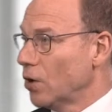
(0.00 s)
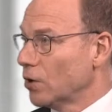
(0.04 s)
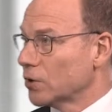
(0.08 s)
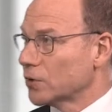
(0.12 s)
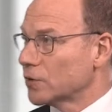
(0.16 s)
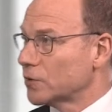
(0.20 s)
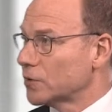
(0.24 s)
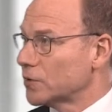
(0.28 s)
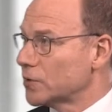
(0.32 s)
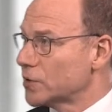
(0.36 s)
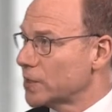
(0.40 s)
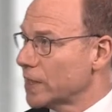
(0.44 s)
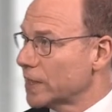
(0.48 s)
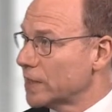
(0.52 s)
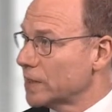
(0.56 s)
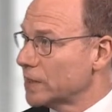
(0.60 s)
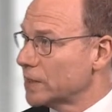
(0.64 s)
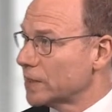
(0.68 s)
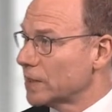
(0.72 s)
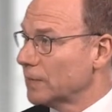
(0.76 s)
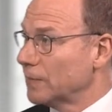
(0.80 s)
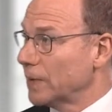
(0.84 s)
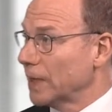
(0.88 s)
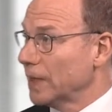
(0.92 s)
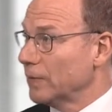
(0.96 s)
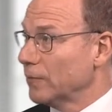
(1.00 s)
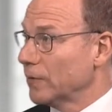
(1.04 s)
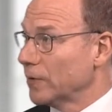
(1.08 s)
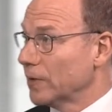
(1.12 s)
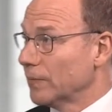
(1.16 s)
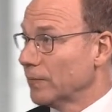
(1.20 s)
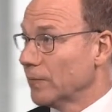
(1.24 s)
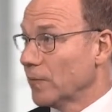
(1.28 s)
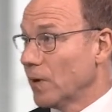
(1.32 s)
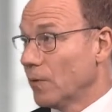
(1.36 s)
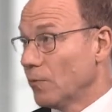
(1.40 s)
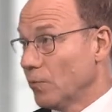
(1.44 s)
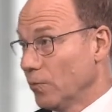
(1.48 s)
not seeking to compete with
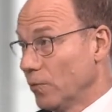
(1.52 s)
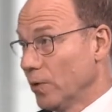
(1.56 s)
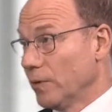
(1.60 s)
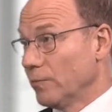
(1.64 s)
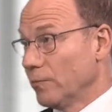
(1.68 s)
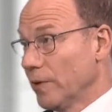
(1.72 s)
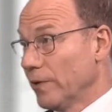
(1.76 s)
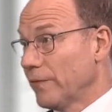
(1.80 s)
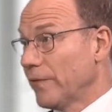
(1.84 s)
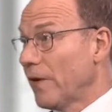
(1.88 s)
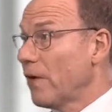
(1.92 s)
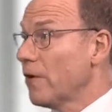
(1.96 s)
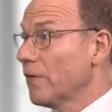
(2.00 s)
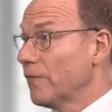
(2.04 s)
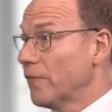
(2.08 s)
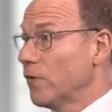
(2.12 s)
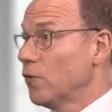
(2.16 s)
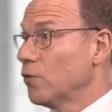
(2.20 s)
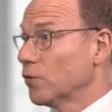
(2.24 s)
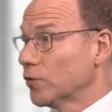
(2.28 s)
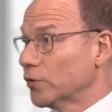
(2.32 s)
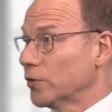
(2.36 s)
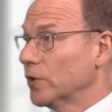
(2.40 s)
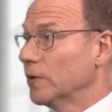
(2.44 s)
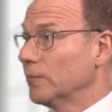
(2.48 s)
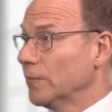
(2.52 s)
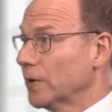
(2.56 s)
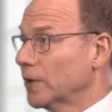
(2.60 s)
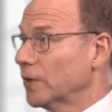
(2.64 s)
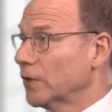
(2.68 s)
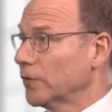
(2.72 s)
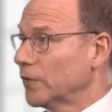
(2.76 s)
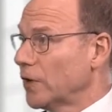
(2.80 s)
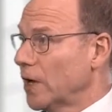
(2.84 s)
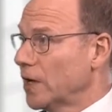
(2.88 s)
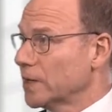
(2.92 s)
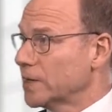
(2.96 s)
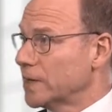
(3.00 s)
them. We're very fortunate
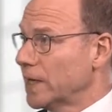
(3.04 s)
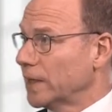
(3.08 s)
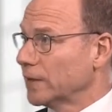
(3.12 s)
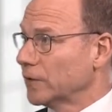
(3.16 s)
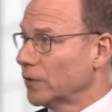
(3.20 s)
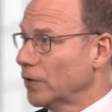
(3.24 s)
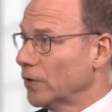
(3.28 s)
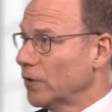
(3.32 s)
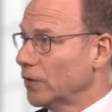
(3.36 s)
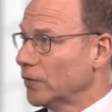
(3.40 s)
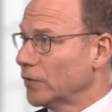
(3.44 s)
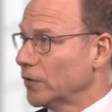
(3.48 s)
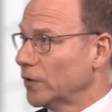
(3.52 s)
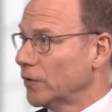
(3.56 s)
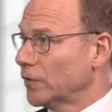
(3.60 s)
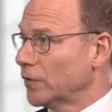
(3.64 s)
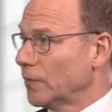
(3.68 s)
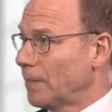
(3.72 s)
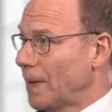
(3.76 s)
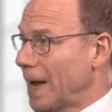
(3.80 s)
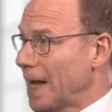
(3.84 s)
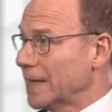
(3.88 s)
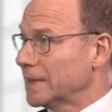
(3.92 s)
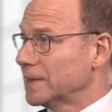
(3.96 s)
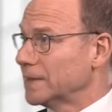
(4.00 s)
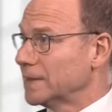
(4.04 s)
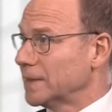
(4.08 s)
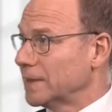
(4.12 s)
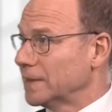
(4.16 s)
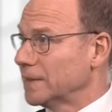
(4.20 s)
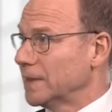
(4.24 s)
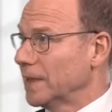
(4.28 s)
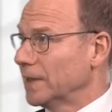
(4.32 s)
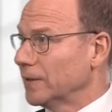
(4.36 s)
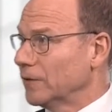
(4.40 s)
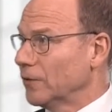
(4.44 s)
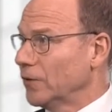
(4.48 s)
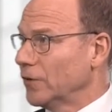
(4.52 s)
because our technology is a patented
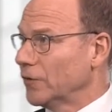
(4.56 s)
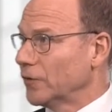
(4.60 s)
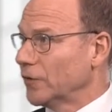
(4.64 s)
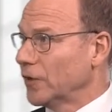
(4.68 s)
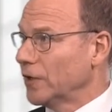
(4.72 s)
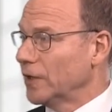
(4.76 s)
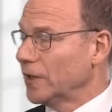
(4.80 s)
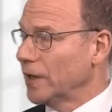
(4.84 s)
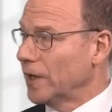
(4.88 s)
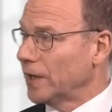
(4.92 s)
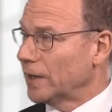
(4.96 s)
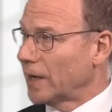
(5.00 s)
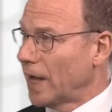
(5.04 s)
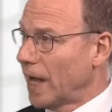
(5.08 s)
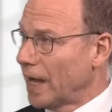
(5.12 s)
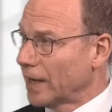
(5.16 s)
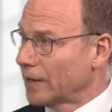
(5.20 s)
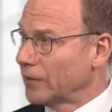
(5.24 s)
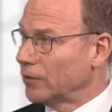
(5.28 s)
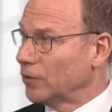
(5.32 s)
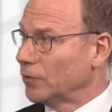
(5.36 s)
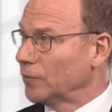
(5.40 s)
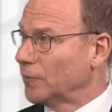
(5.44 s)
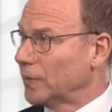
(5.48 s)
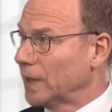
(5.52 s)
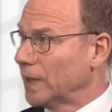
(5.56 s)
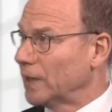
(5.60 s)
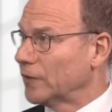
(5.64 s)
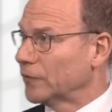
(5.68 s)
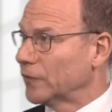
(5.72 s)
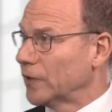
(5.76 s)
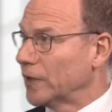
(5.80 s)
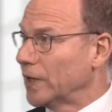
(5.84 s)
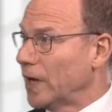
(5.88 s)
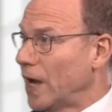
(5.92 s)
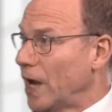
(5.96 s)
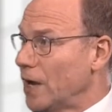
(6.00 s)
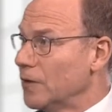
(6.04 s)
technology and Angle
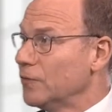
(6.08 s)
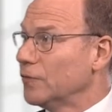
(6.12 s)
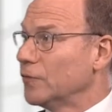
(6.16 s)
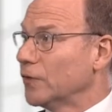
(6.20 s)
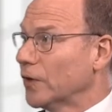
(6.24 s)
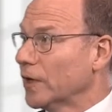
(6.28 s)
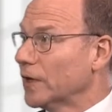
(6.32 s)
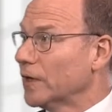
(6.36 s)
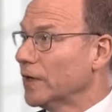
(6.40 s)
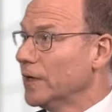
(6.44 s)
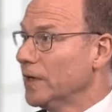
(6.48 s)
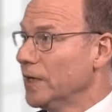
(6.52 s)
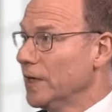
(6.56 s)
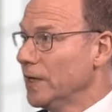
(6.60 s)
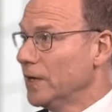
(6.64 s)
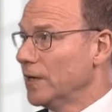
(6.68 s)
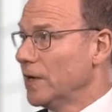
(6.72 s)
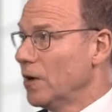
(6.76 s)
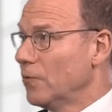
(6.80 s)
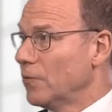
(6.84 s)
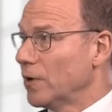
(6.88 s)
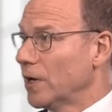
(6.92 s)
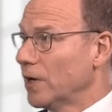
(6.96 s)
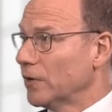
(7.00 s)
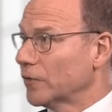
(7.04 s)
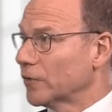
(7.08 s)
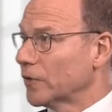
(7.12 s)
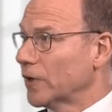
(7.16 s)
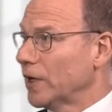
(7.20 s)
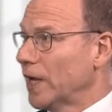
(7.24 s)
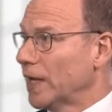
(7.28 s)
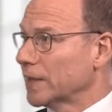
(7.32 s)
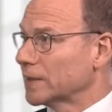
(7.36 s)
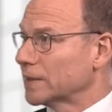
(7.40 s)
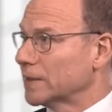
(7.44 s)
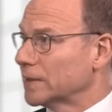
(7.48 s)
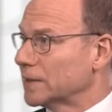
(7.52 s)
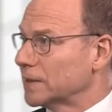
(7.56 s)
PLC owns it. No one else can
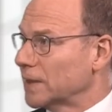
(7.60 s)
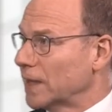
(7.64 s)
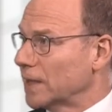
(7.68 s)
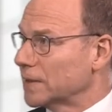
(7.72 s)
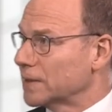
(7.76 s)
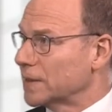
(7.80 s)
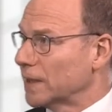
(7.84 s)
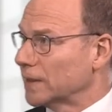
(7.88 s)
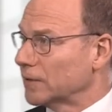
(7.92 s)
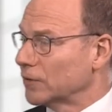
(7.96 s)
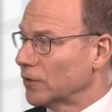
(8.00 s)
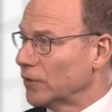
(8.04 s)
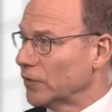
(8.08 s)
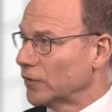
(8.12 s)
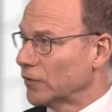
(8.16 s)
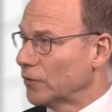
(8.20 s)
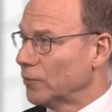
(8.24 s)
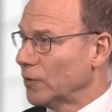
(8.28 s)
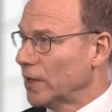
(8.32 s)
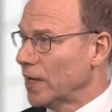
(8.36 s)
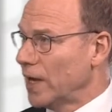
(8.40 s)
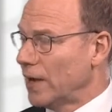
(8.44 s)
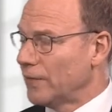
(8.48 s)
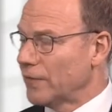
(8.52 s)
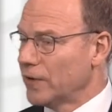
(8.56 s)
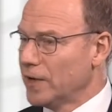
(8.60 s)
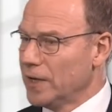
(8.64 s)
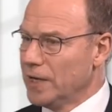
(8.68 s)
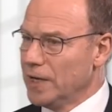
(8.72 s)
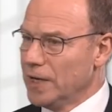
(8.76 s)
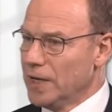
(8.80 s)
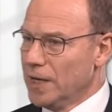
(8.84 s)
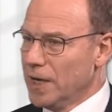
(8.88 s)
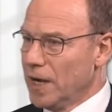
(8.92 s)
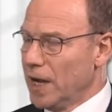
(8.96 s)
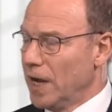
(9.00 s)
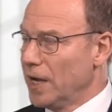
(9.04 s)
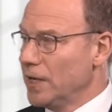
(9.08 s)
access that technology. And we have
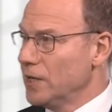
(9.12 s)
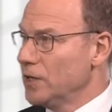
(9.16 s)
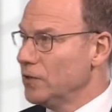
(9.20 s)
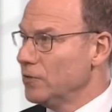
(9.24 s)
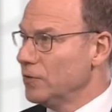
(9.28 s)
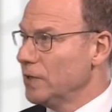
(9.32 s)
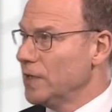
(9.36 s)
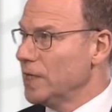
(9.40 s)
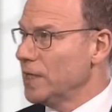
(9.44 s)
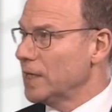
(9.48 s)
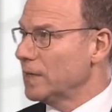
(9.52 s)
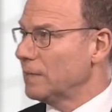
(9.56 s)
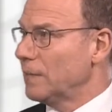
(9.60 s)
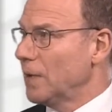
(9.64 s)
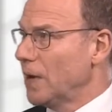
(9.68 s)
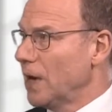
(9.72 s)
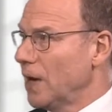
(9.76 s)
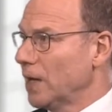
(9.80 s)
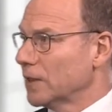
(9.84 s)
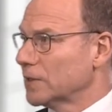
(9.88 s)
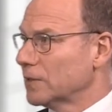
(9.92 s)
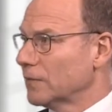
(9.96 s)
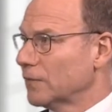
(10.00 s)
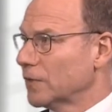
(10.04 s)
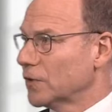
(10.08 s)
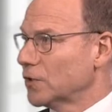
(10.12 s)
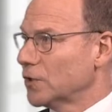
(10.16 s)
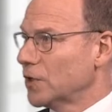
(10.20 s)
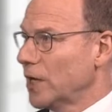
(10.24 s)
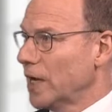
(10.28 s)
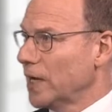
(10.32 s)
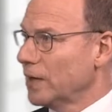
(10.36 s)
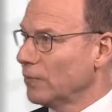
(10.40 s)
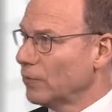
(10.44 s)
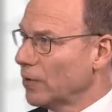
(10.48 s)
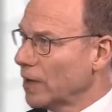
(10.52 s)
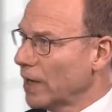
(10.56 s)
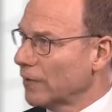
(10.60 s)
a unique part of the
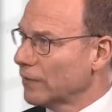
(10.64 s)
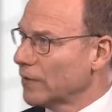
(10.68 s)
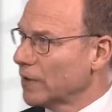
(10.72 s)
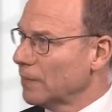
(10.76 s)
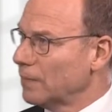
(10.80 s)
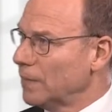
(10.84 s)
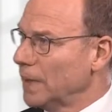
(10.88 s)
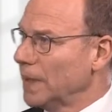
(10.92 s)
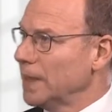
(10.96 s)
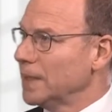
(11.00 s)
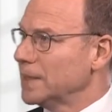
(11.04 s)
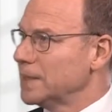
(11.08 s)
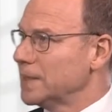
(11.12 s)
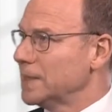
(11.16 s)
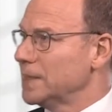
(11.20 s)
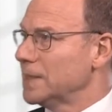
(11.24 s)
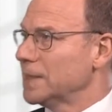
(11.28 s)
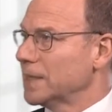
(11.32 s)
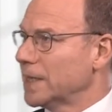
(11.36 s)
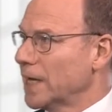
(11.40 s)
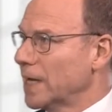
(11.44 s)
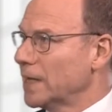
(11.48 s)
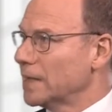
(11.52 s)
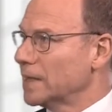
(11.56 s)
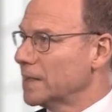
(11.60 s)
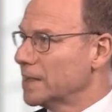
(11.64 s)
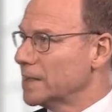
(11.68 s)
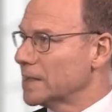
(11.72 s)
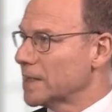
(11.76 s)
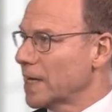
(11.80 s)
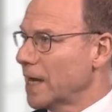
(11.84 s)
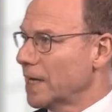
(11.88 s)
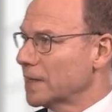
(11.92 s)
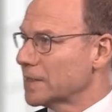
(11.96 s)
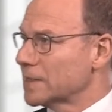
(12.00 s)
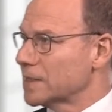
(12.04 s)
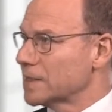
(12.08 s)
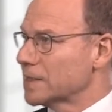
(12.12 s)
chain. We have the ability to get these
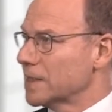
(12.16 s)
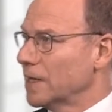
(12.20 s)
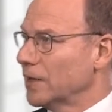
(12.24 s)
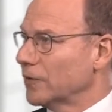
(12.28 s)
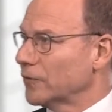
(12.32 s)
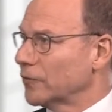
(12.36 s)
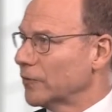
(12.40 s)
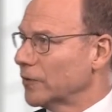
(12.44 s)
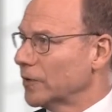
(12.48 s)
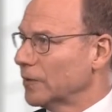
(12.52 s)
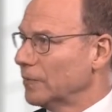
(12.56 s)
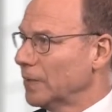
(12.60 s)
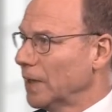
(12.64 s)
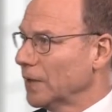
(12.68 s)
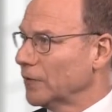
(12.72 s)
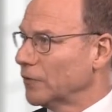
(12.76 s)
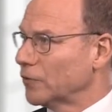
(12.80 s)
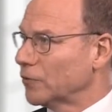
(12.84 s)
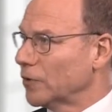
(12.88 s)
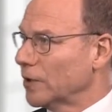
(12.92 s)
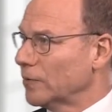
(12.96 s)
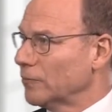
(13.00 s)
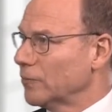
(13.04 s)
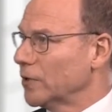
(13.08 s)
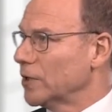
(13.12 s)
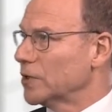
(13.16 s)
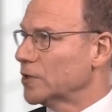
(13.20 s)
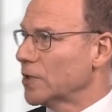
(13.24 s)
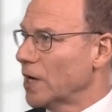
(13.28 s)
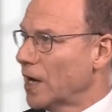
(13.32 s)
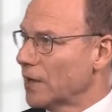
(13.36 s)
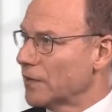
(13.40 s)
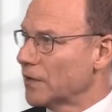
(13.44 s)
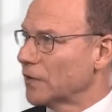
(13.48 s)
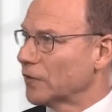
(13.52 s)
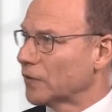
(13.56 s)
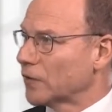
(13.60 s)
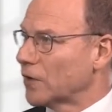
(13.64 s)
cancer cells from the bloodstream, which
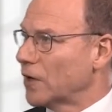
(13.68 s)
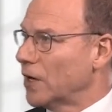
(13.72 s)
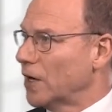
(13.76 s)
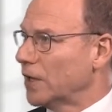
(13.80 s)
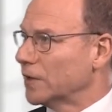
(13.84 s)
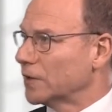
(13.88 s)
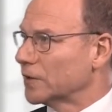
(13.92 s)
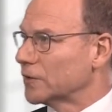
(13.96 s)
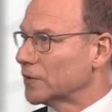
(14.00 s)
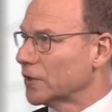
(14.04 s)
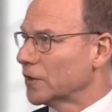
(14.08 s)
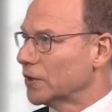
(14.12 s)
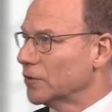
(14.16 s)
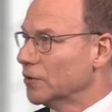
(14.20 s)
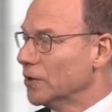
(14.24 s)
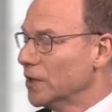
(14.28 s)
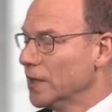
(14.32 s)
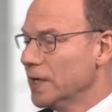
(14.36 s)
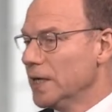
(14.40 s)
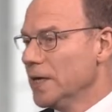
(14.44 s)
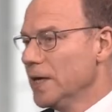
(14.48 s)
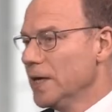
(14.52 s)
others can't do.